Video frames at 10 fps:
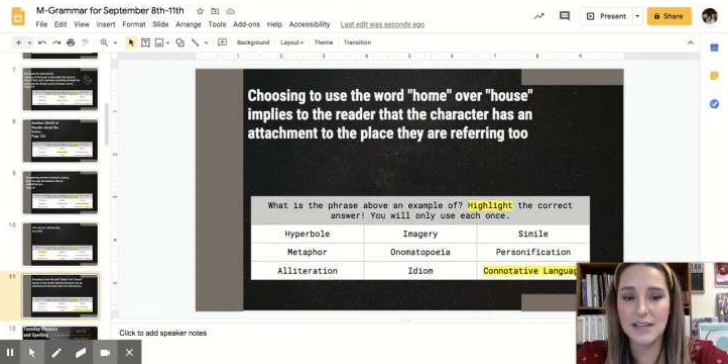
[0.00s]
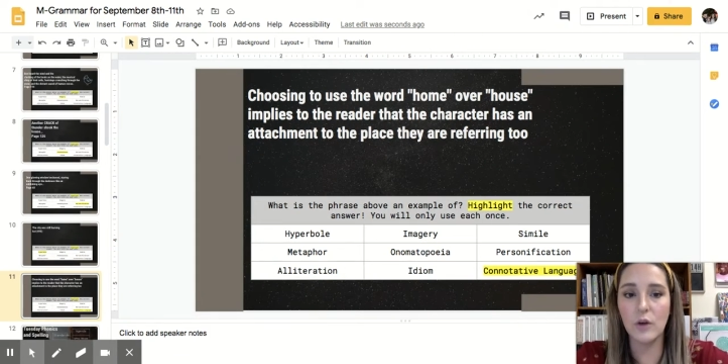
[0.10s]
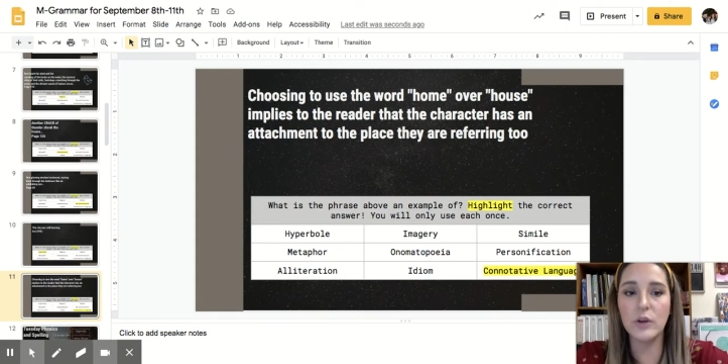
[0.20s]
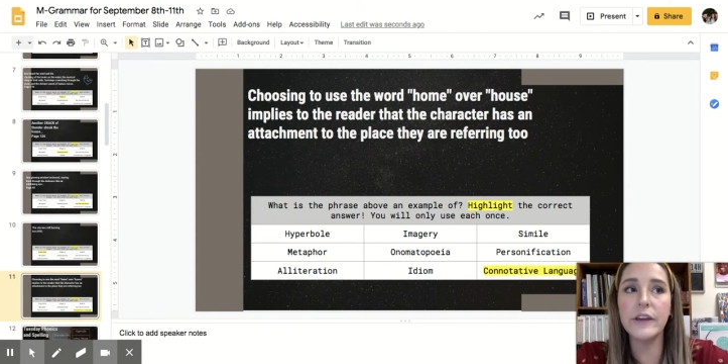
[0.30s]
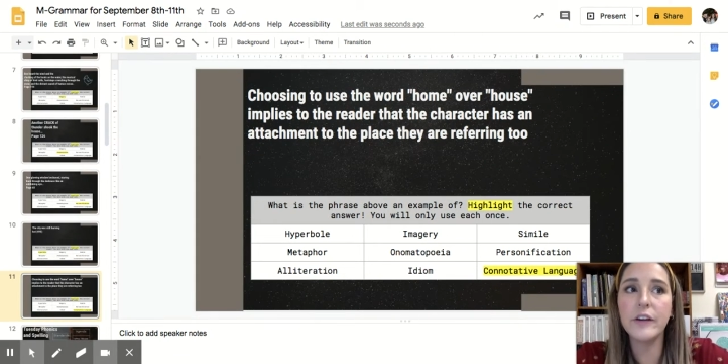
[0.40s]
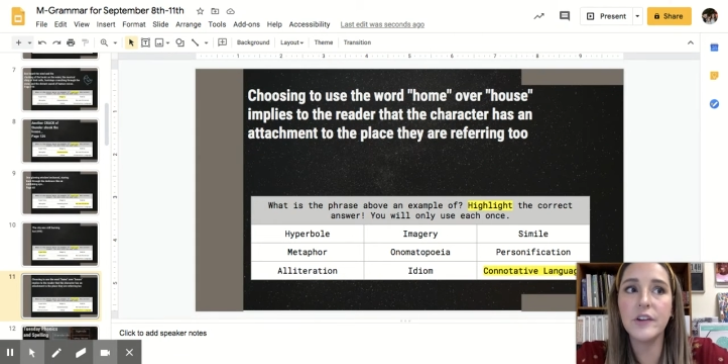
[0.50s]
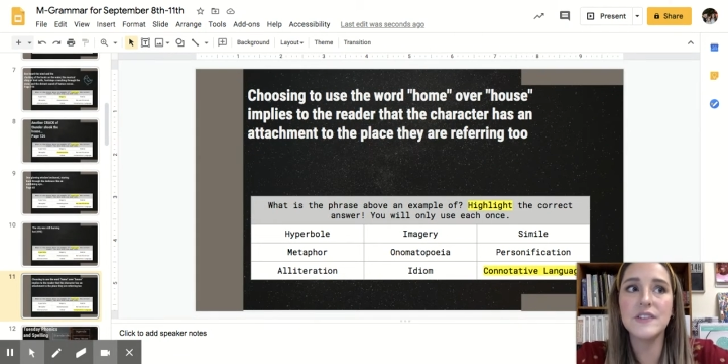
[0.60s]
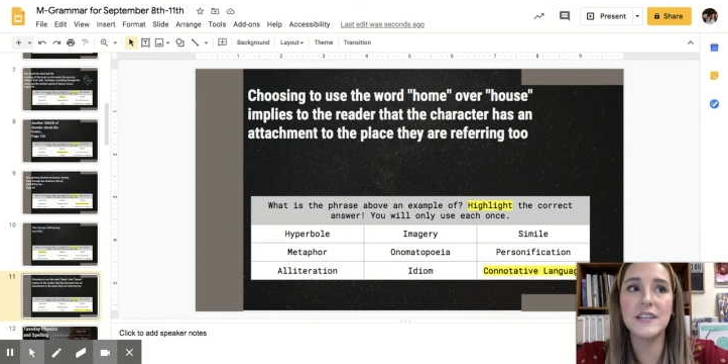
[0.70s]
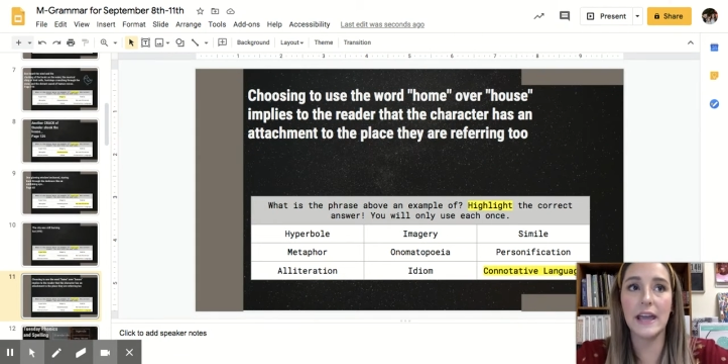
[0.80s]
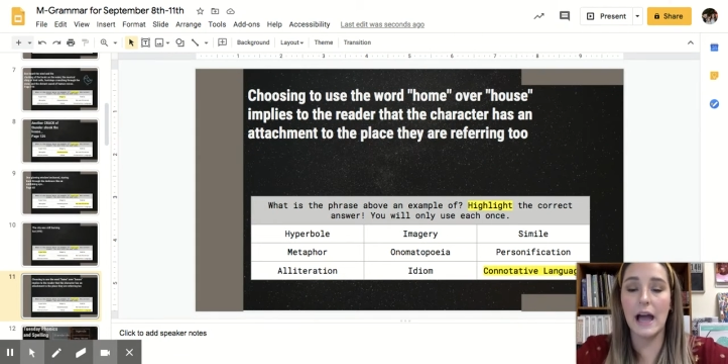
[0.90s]
Now, he could
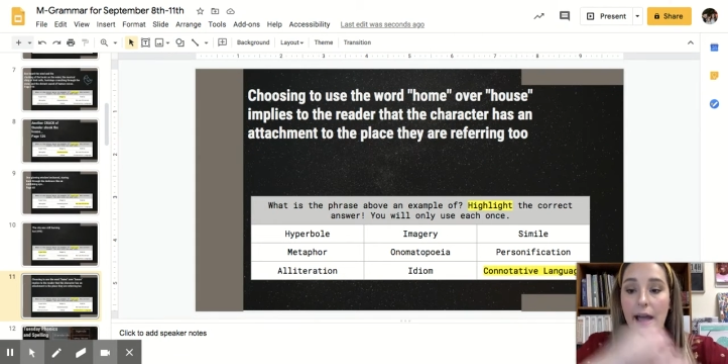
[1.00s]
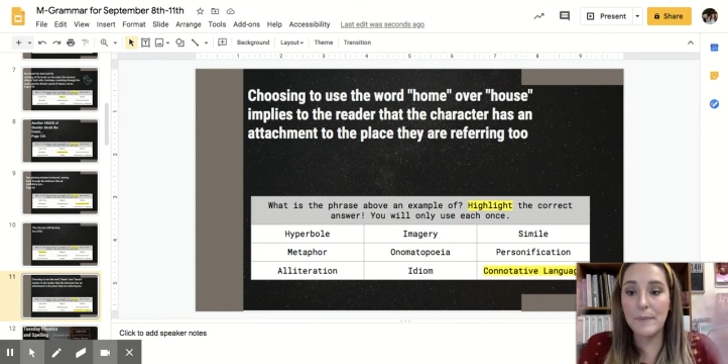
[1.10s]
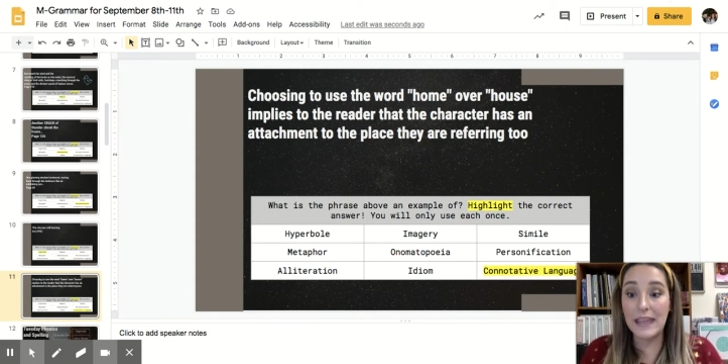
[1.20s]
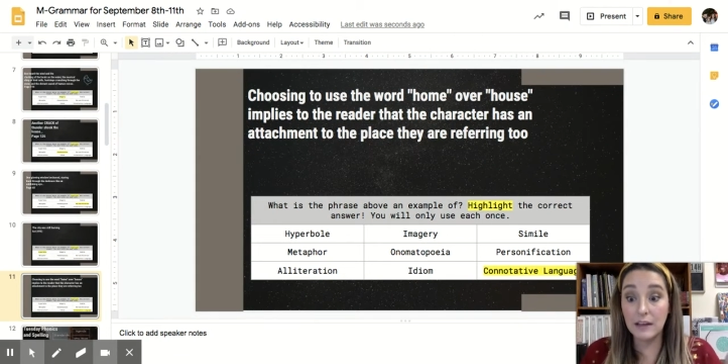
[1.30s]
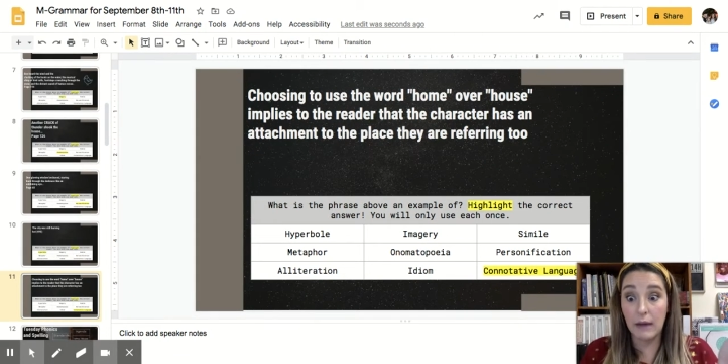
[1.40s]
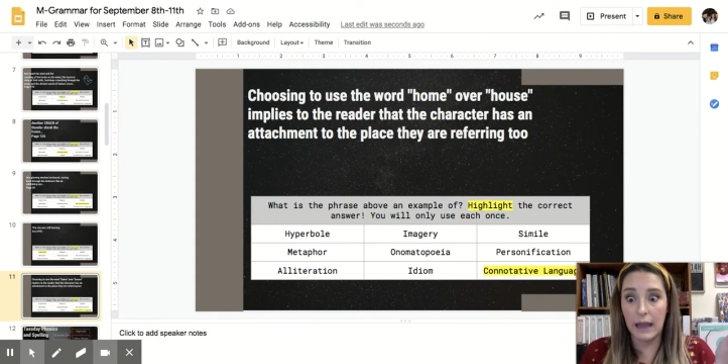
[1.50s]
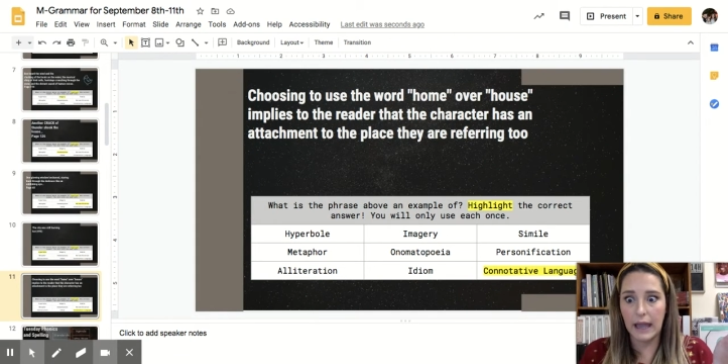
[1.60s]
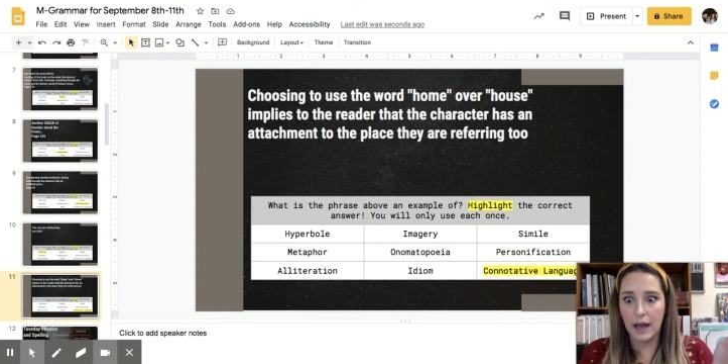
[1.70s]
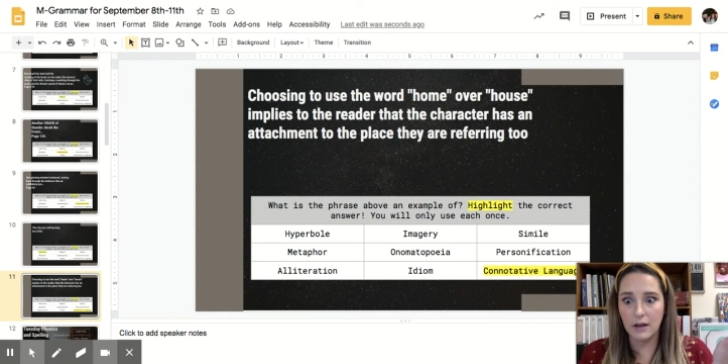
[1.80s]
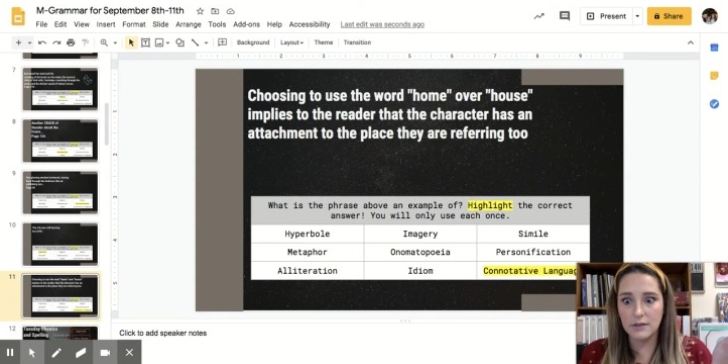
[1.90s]
say, I'm in my
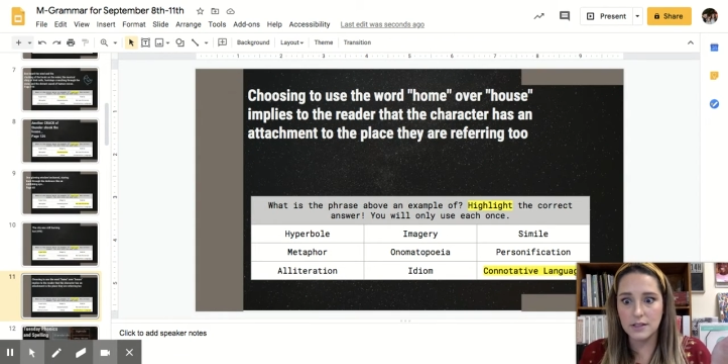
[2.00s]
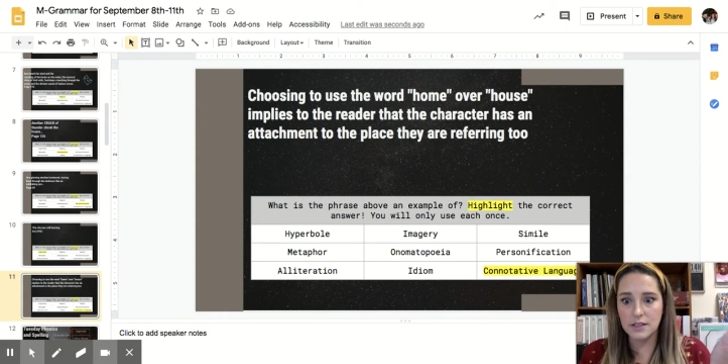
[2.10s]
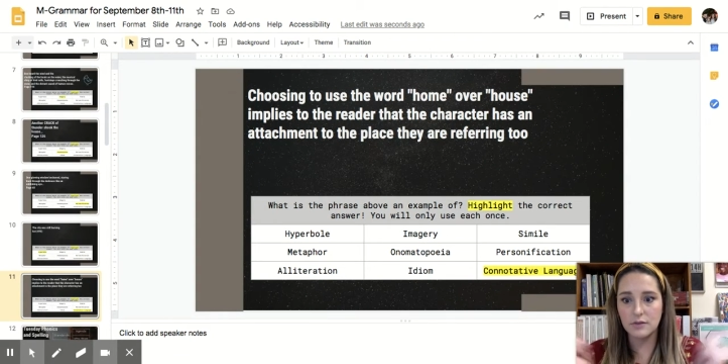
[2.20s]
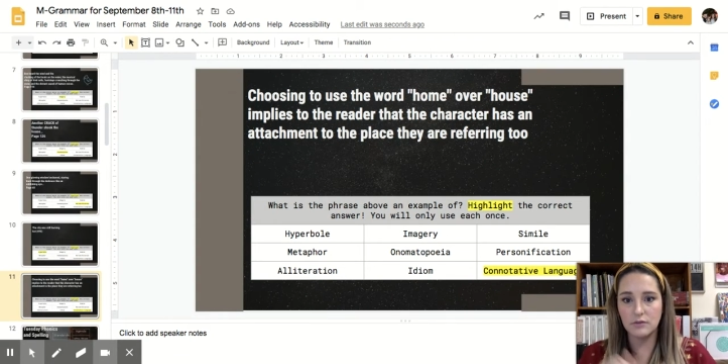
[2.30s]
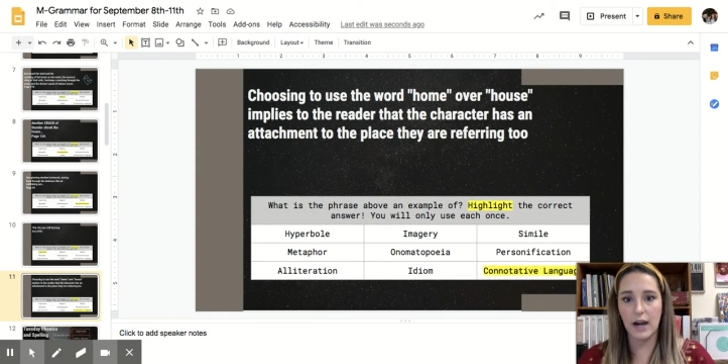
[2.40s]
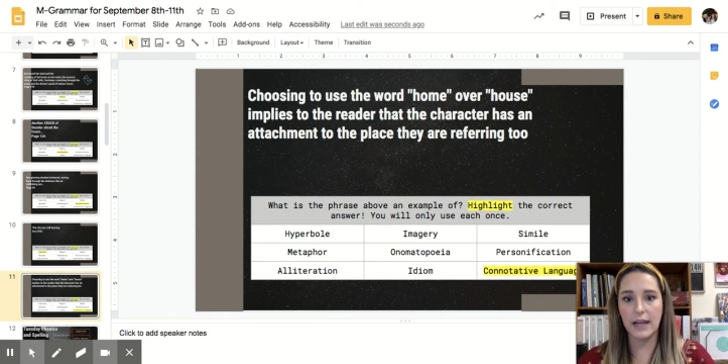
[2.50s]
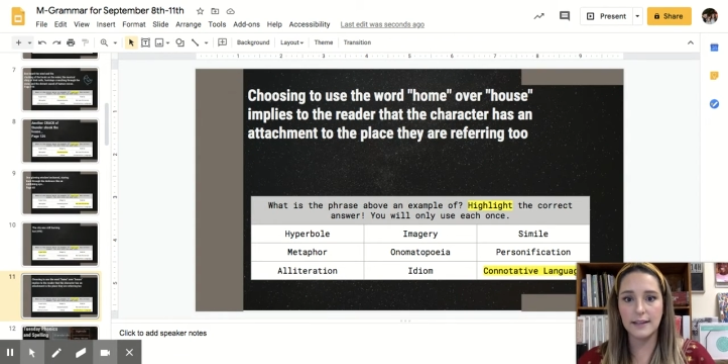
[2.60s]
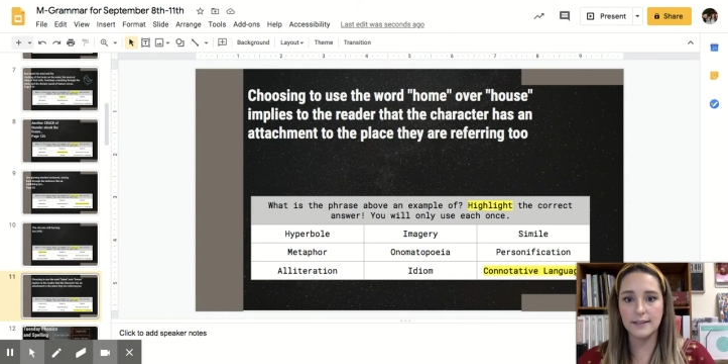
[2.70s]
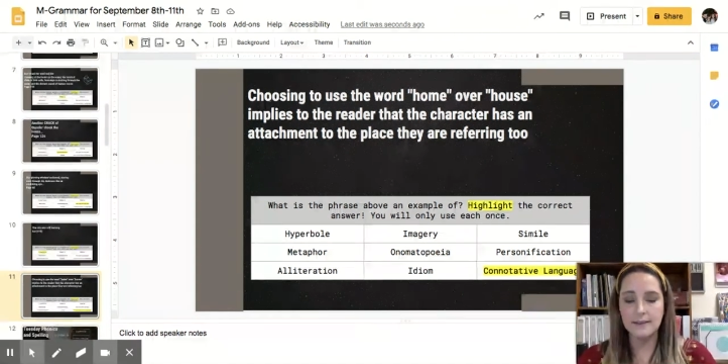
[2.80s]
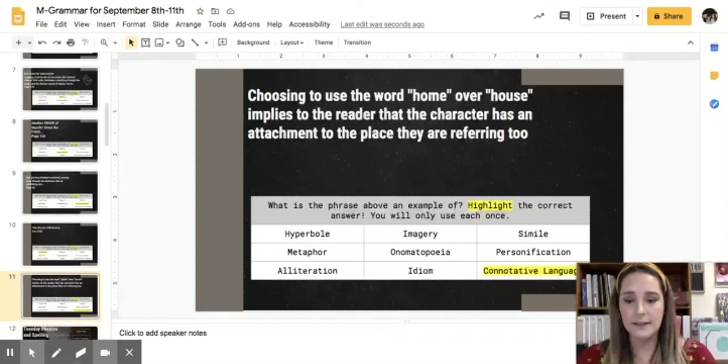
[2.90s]
house, right?